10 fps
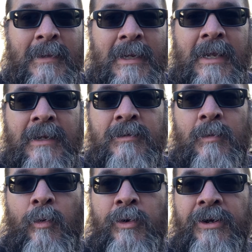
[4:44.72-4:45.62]
And so
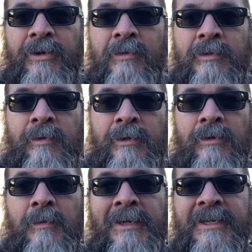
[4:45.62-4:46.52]
what we're going to do is we're going to do
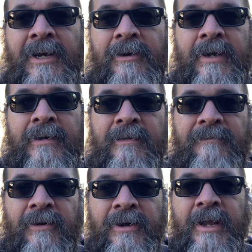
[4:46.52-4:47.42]
a complete teardown of the
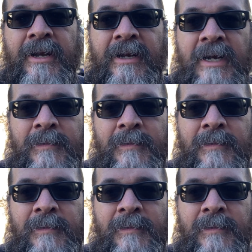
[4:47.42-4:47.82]
front end. And I'm